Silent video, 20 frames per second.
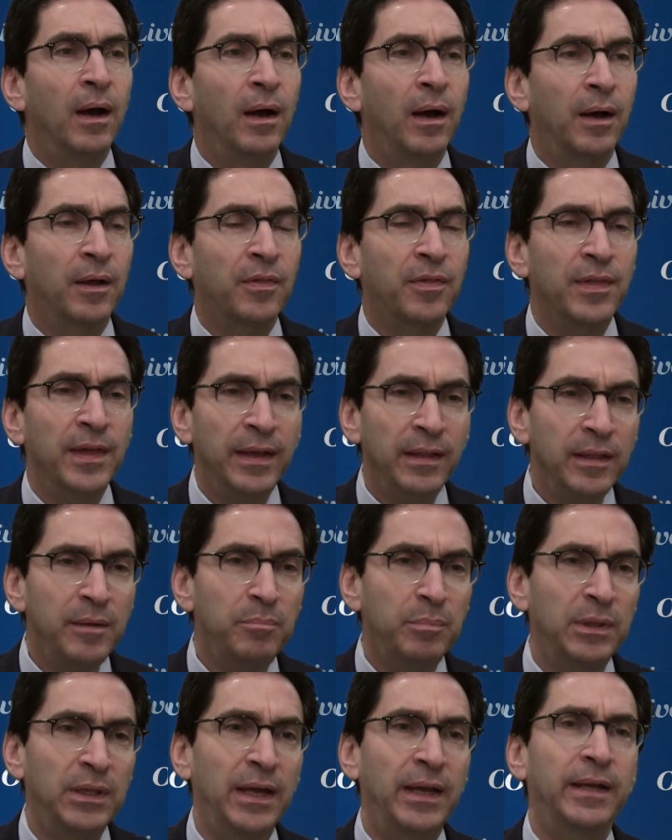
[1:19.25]

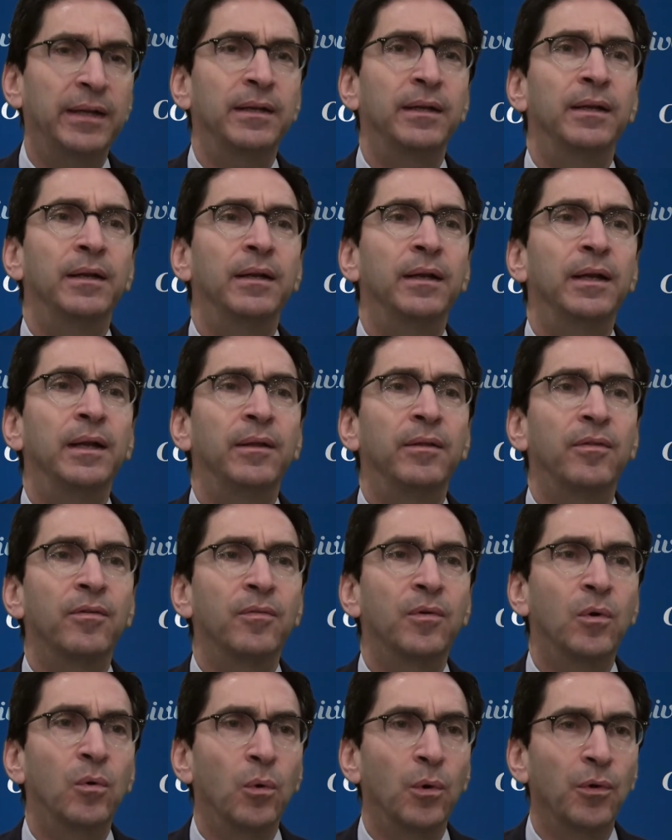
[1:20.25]
Oxaliplatin is,
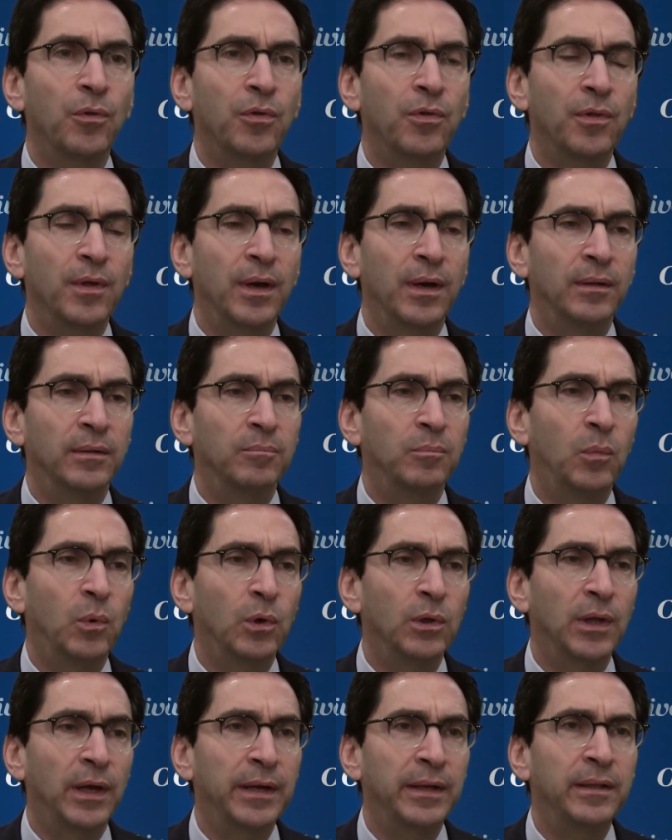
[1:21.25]
of course, uh,
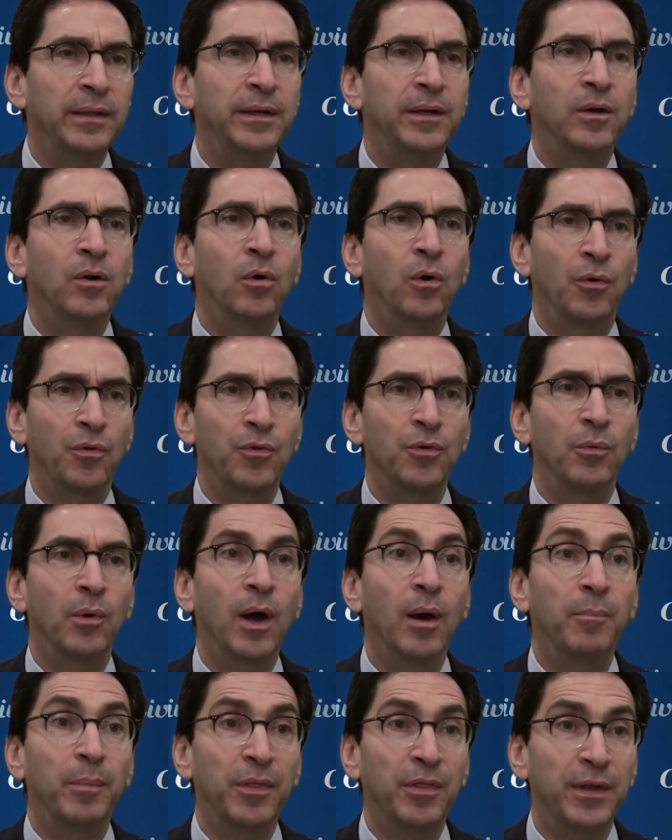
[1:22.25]
more likely to cause
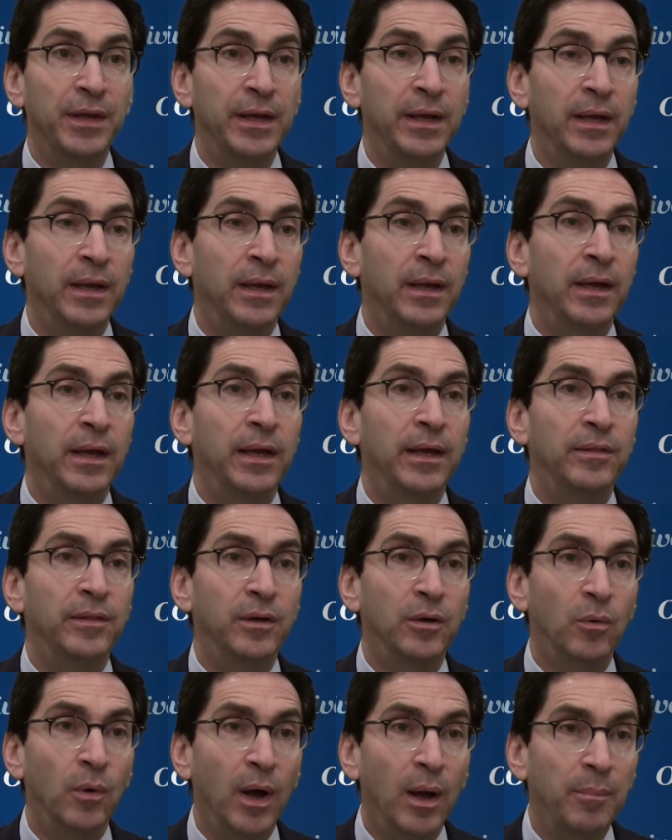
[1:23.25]
neuropathy, and the
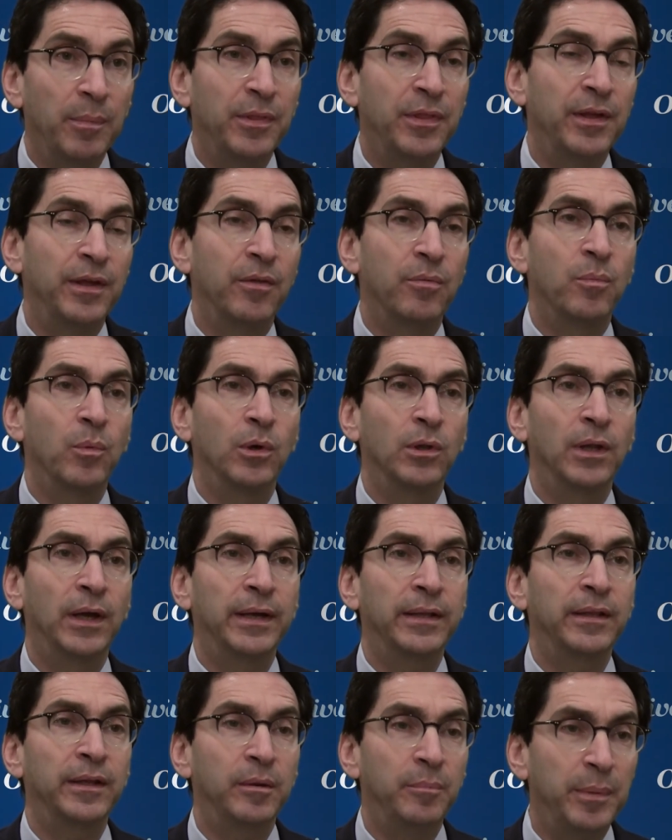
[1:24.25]
neuropathy is more
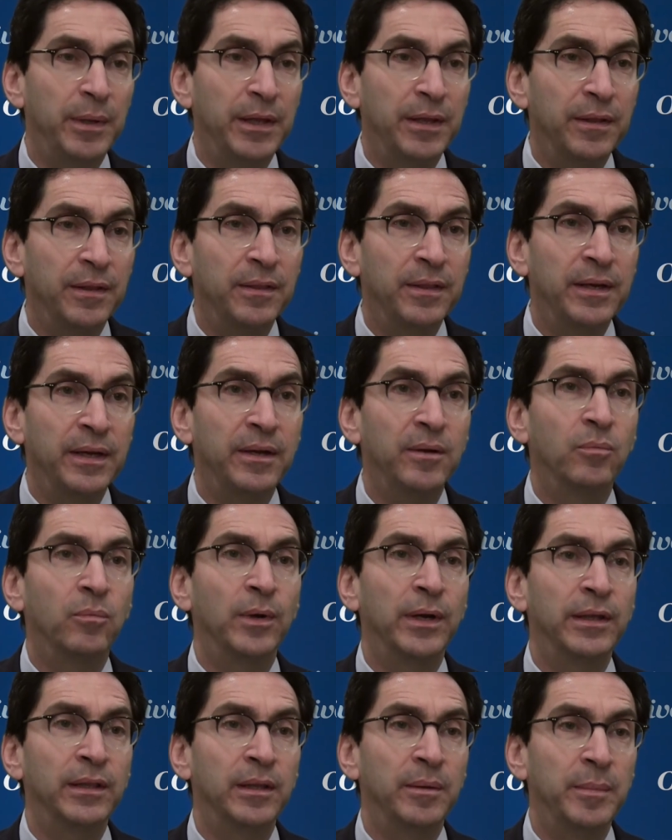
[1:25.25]
likely to be the
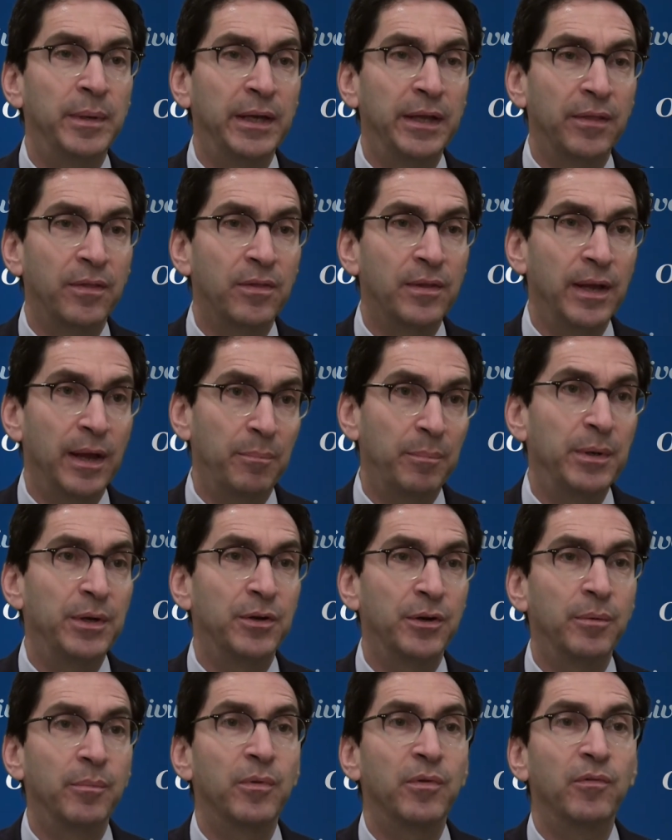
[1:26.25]
rate-limiting step in
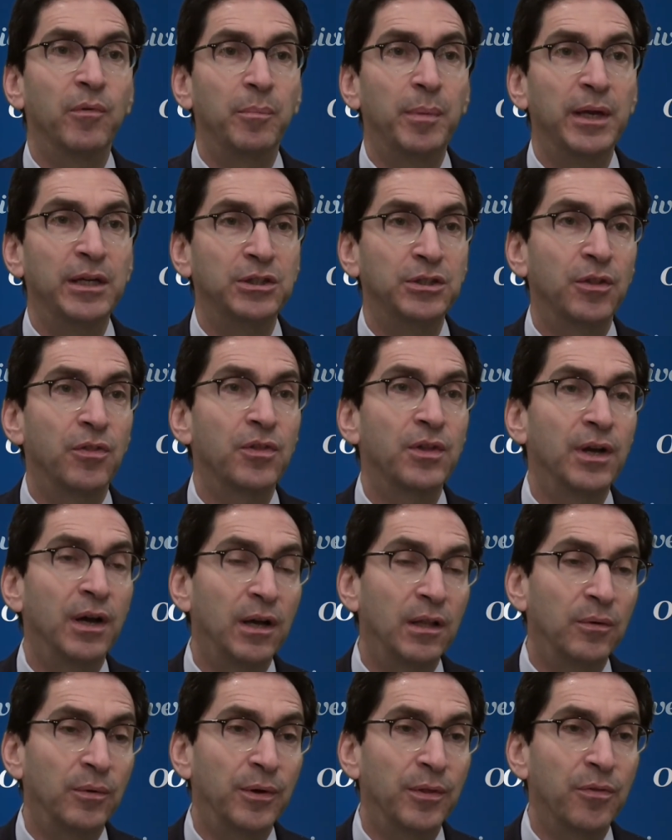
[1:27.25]
terms of a patient's
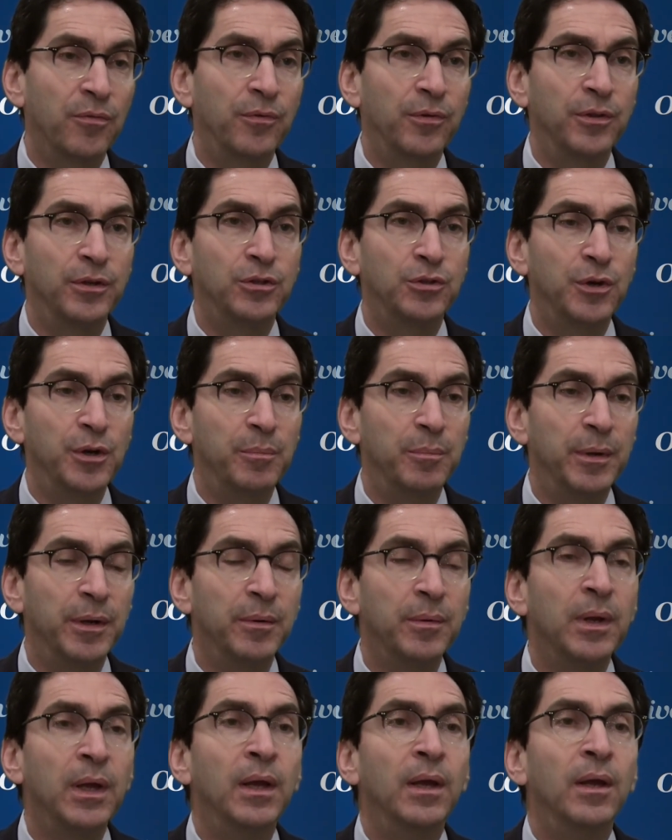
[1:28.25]
tolerance for the
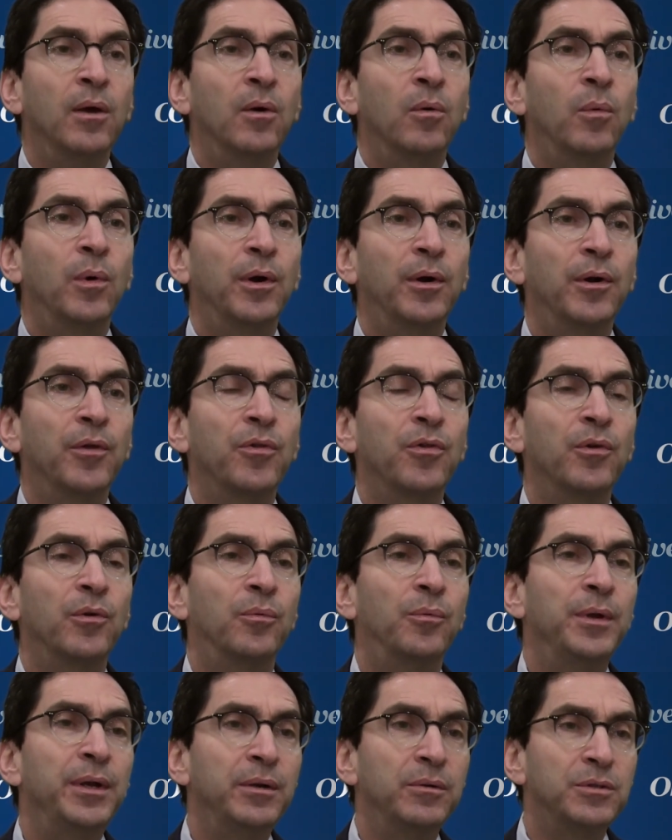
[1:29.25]
treatment, whereas
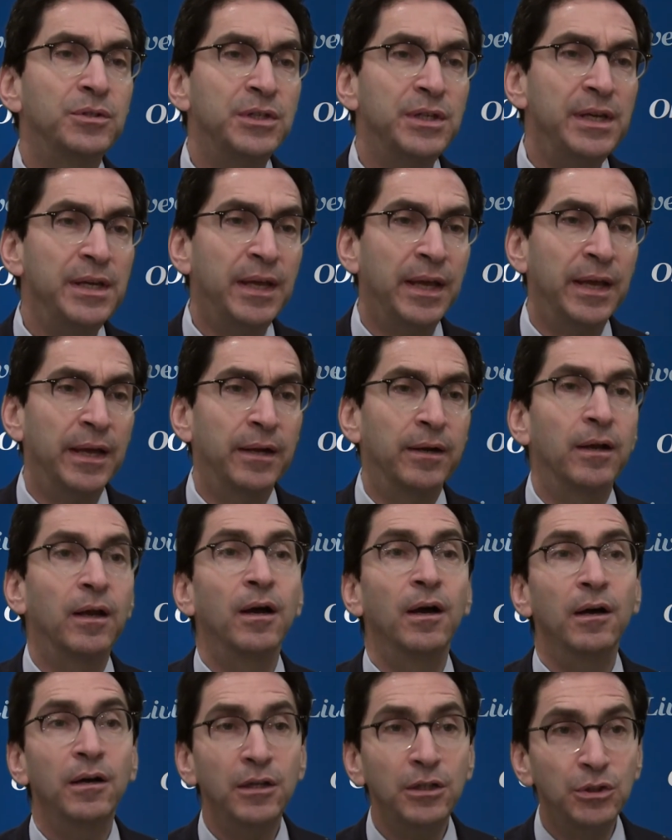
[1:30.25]
irinotecan,
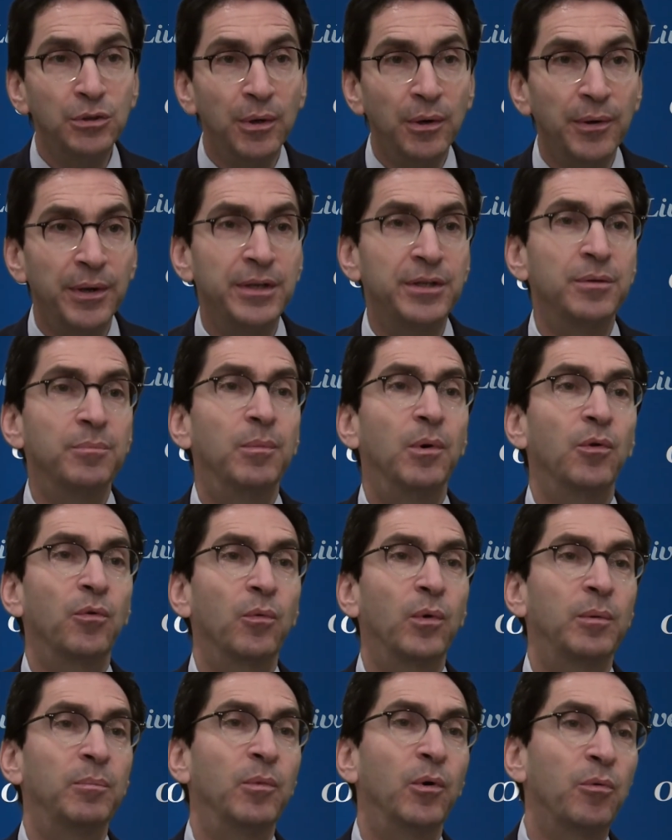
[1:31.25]
contrary to
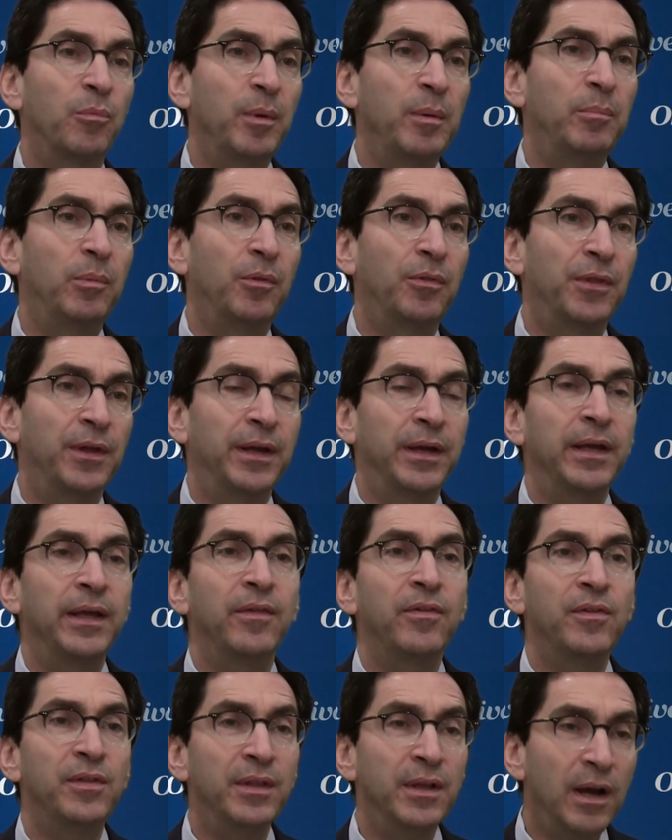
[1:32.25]
most, what most people think,
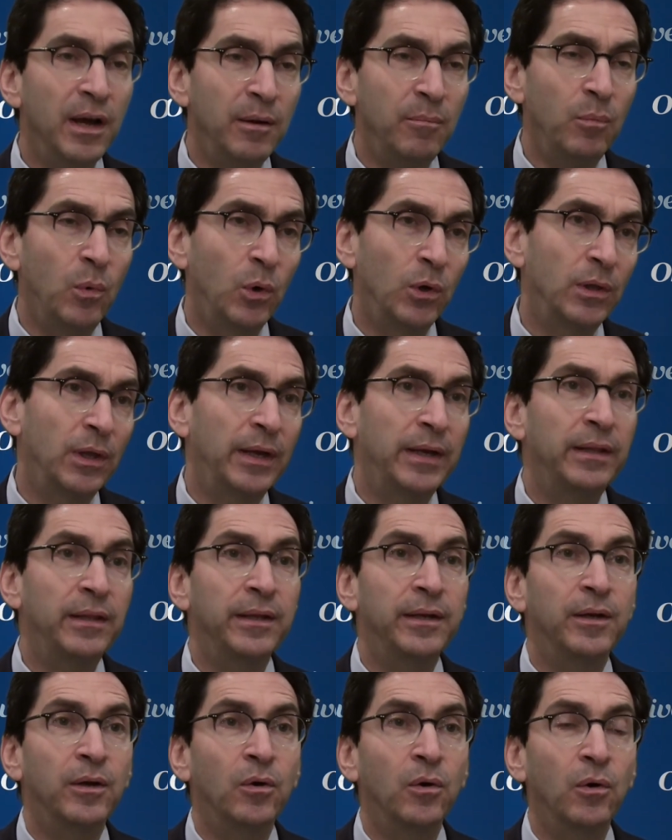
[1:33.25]
is not more
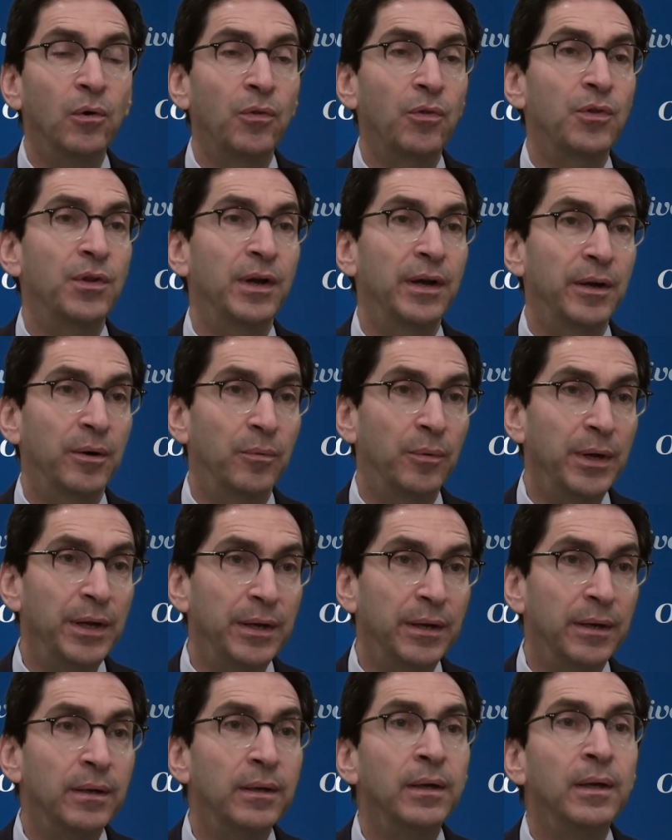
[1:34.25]
likely to cause
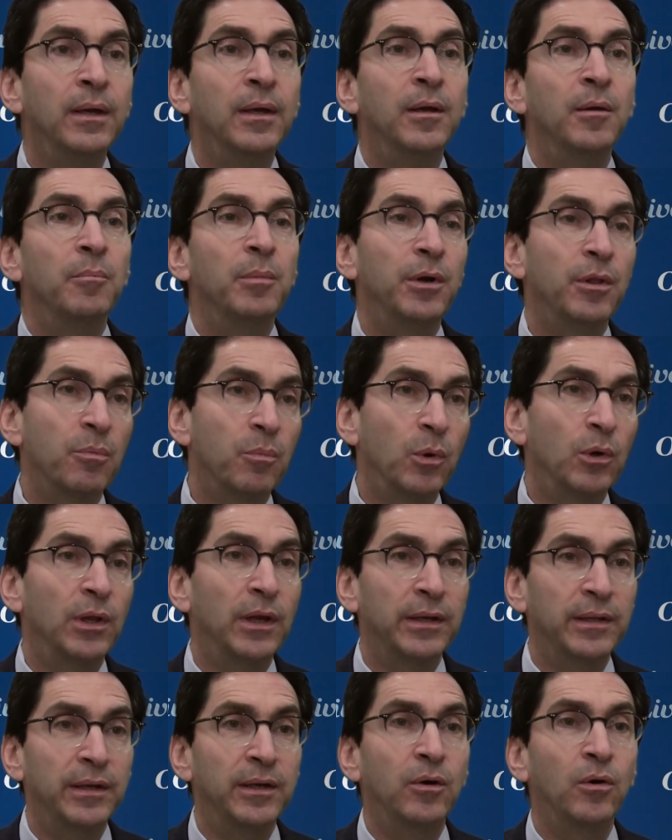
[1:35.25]
diarrhea, but it's more
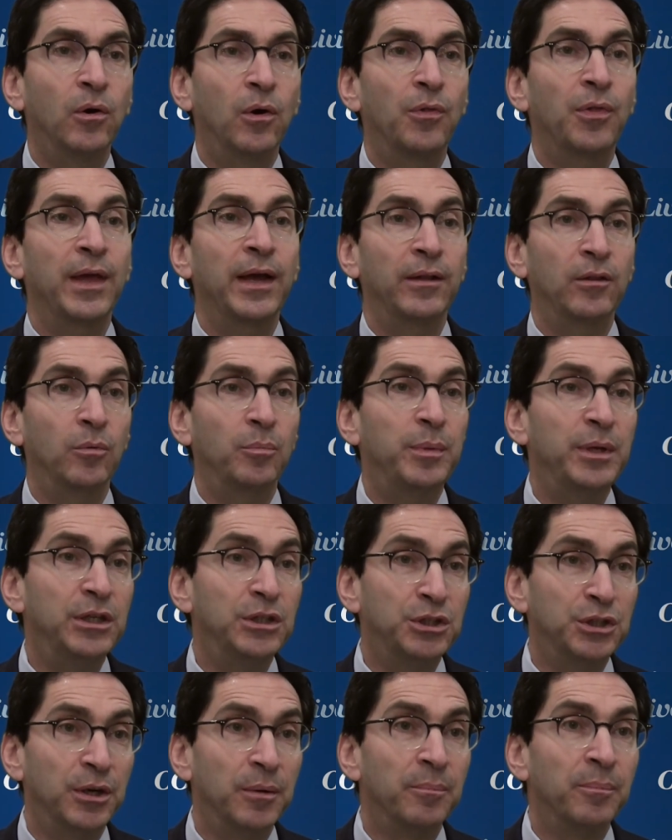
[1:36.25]
likely to cause
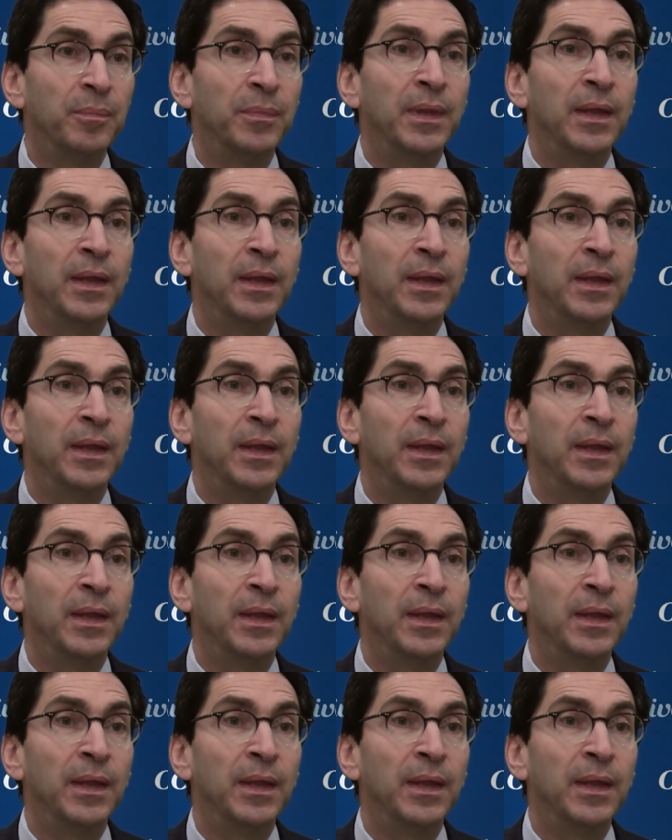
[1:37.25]
alopecia,